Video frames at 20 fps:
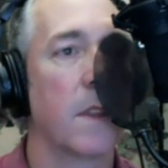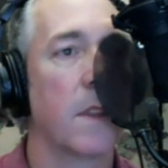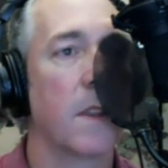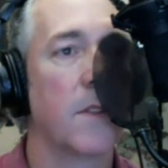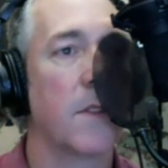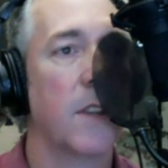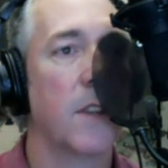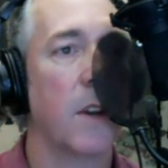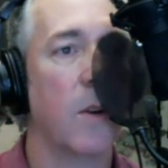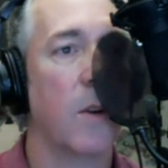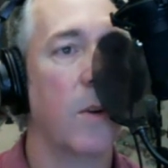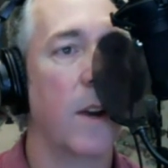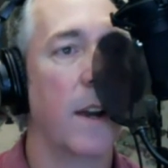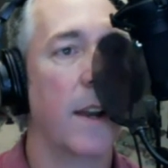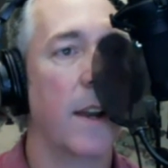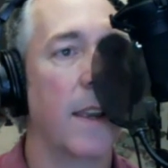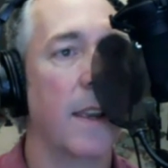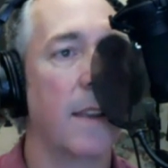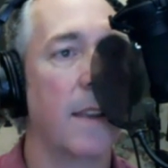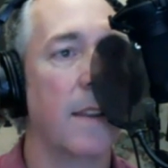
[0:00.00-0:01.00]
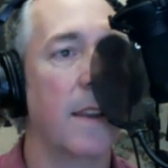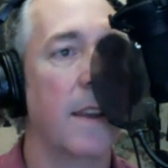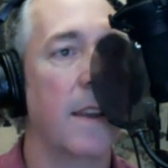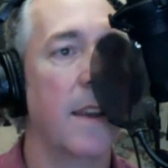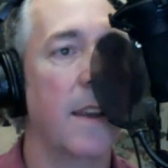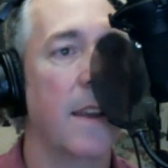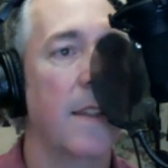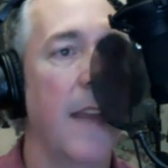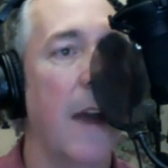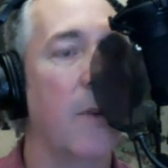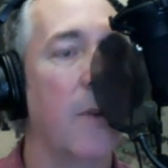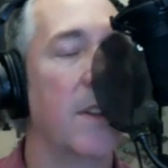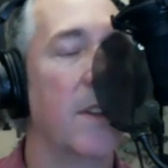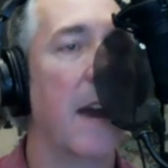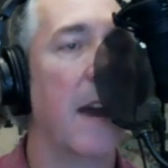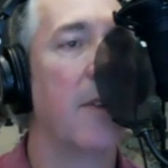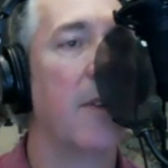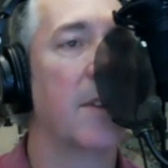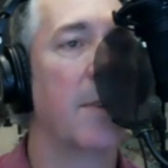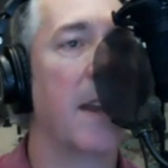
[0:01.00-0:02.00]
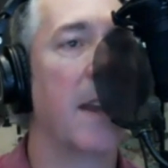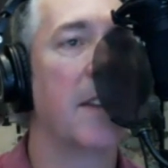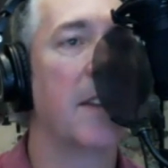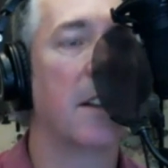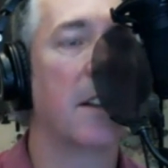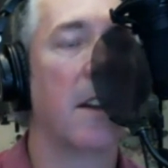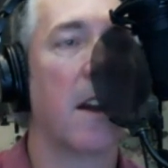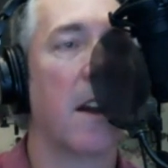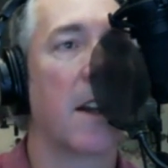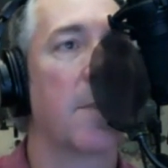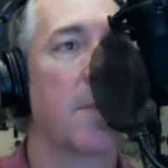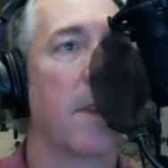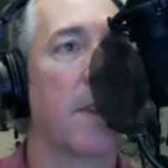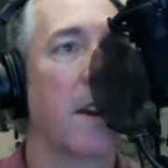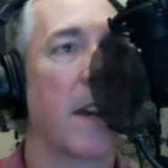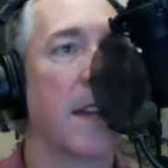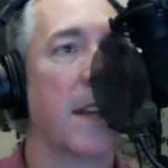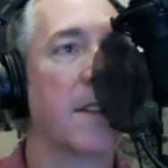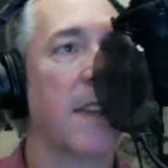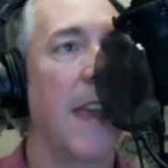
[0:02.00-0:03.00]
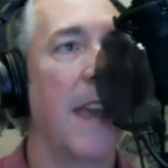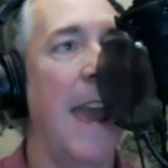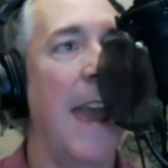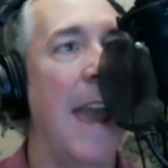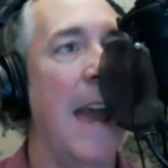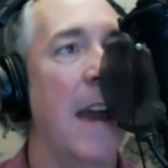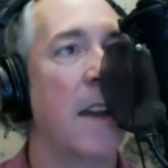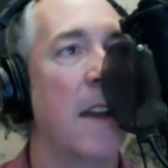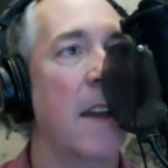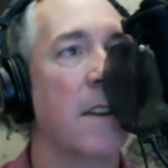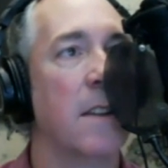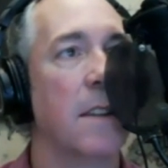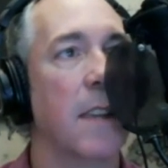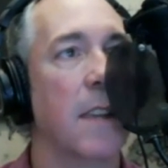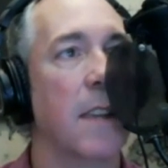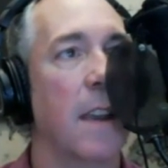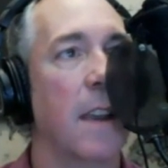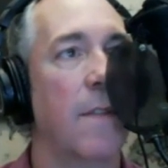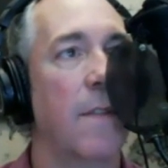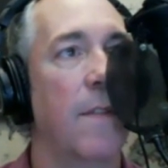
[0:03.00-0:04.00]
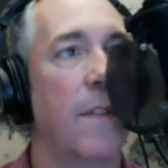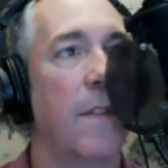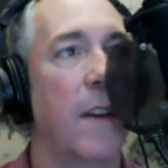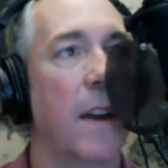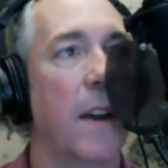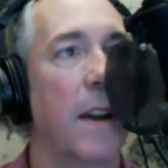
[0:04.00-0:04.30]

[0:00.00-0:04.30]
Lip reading: So that was basically our experience. And if